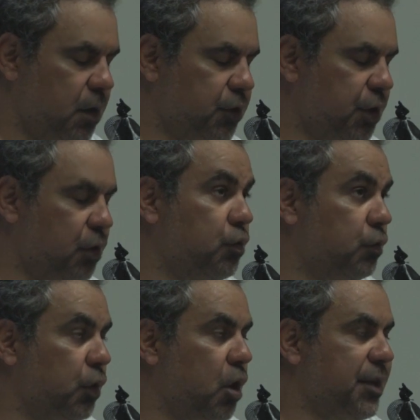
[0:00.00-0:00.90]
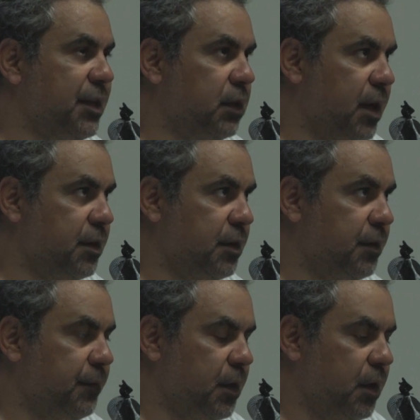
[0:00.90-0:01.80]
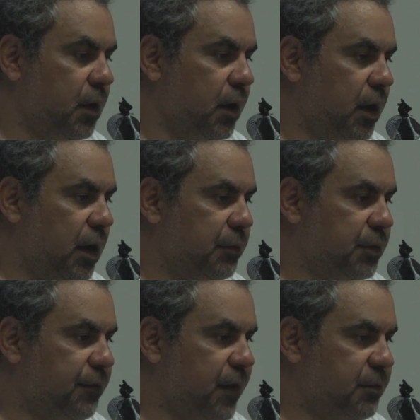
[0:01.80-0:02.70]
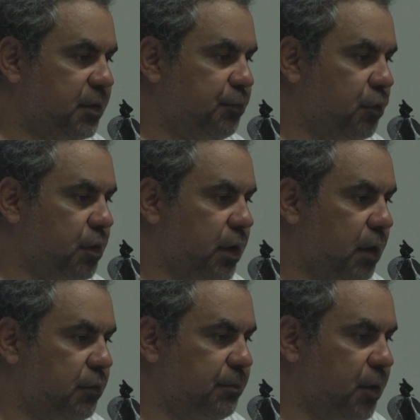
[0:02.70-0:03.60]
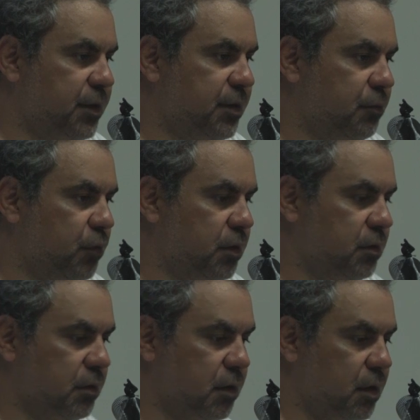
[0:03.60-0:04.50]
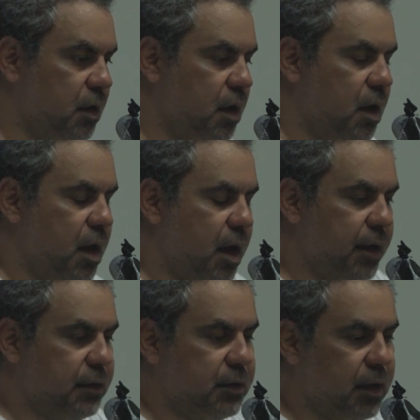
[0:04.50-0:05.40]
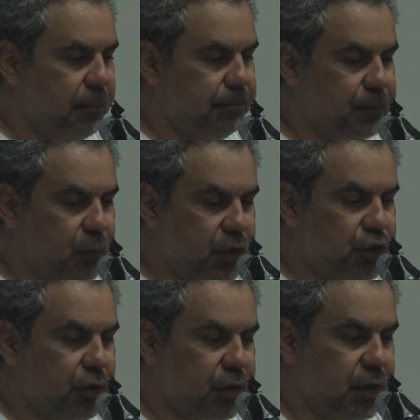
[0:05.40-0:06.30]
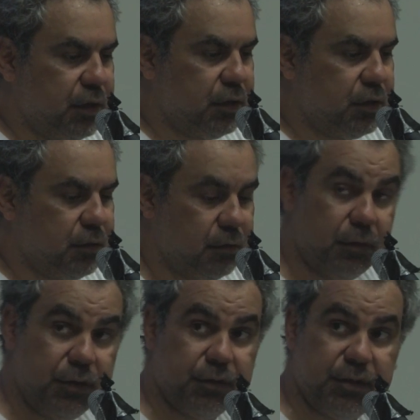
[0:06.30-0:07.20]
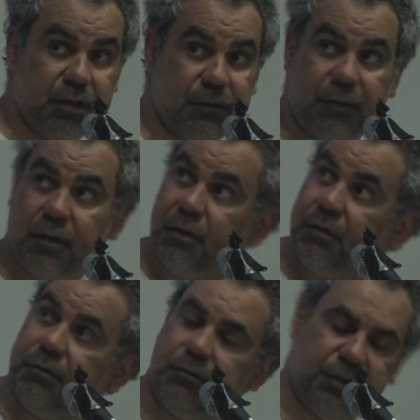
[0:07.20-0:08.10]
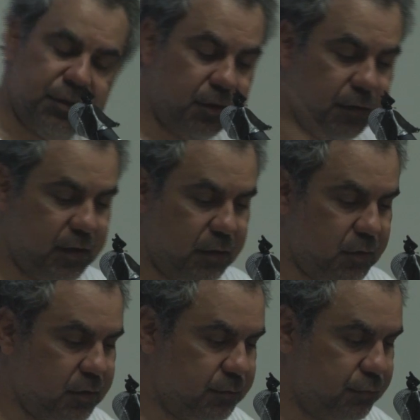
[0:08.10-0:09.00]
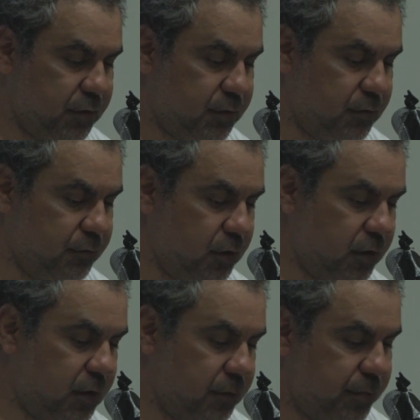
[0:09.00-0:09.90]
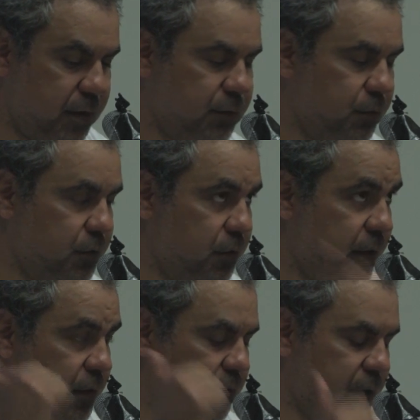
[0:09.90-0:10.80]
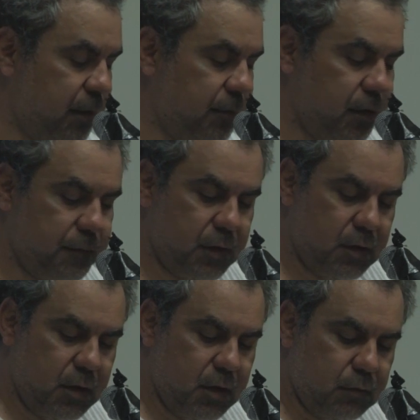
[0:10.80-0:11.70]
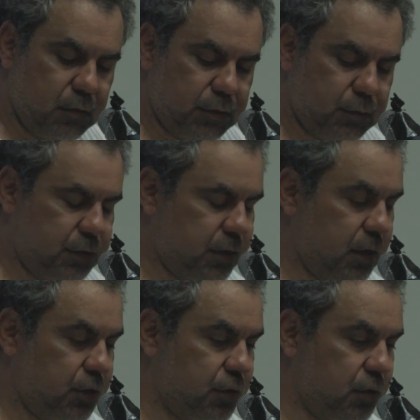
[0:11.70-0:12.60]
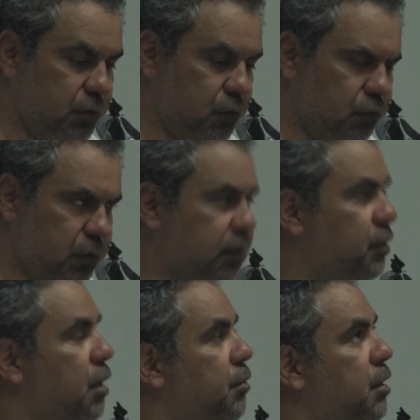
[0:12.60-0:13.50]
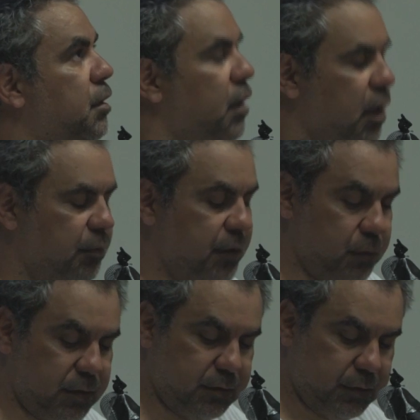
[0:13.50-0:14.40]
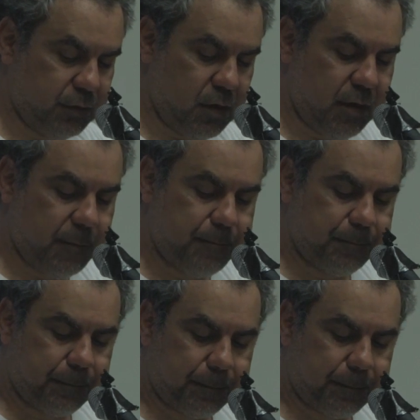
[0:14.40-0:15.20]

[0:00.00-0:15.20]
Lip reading: show called Lockie Leonard. It was a famous book written by Tim Winton. And we shot it in, which you'll see the photo, which is not there when I do my password and all that, it'll get up there, which was shot in Albany, Western Australia.